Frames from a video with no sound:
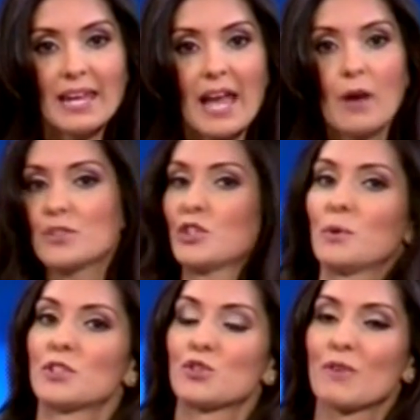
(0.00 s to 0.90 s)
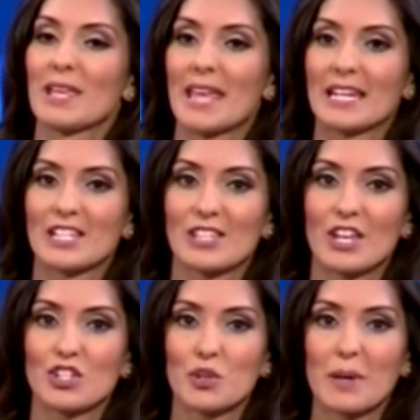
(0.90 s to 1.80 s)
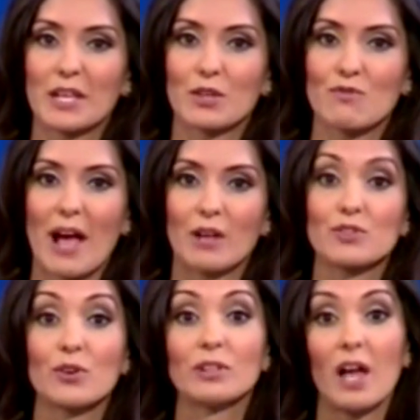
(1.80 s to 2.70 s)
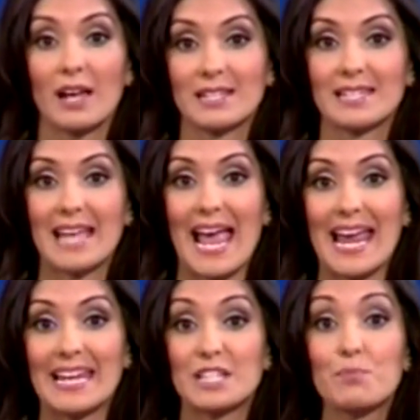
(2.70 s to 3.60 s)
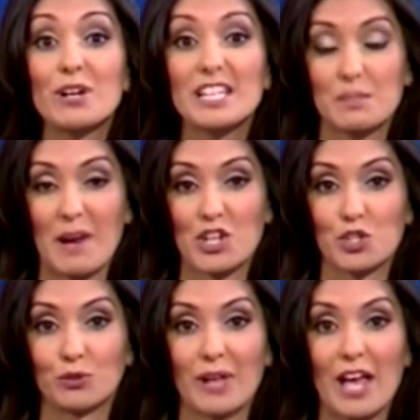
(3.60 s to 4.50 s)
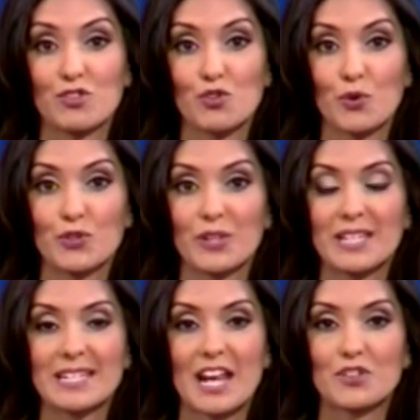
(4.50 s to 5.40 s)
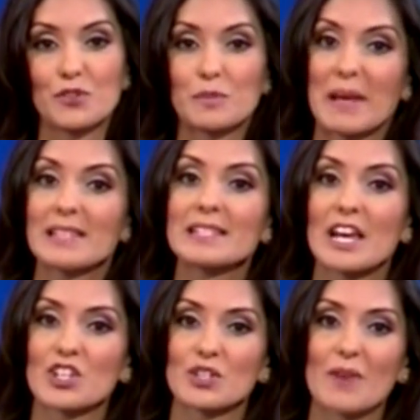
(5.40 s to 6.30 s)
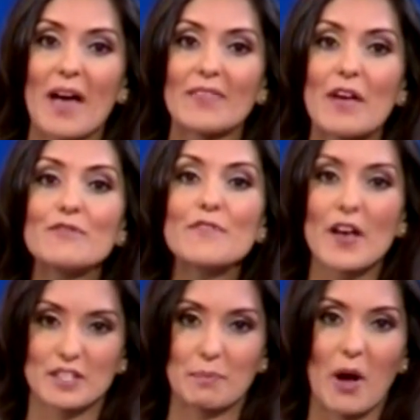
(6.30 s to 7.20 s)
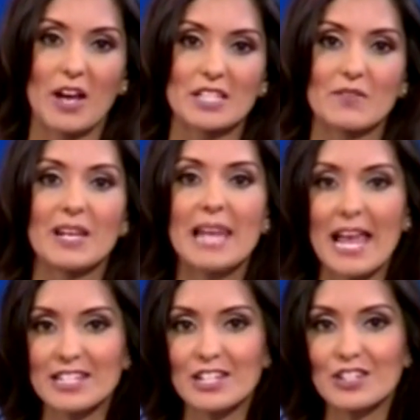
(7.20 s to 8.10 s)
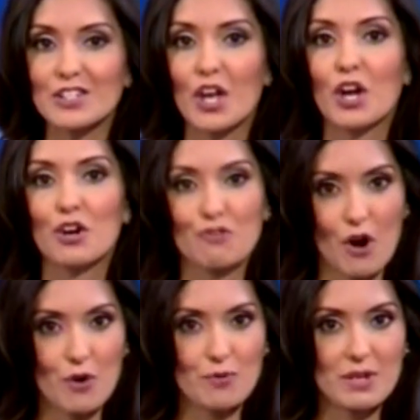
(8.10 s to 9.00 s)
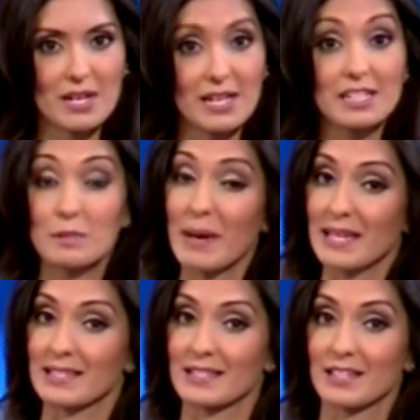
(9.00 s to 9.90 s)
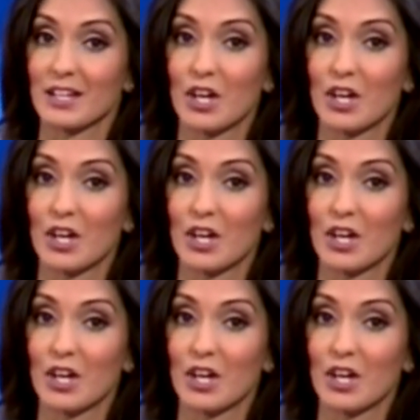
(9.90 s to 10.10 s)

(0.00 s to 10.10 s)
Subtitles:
Now to a story that is doing the rounds online today, and it's pretty special. Astronauts on the International Space Station have had their first bite of a lettuce grown in space.